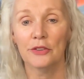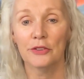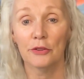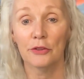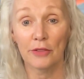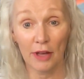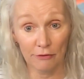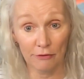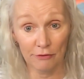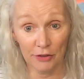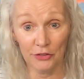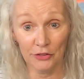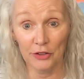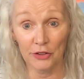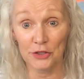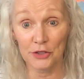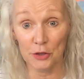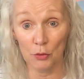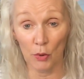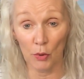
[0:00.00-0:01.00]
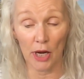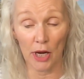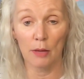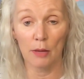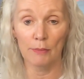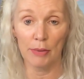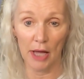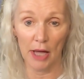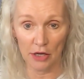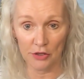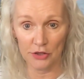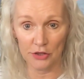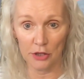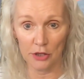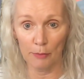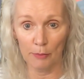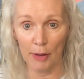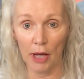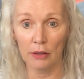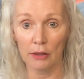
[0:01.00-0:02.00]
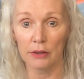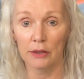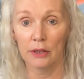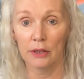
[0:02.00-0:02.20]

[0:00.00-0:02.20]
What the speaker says: So that fits into what I'm passionate about.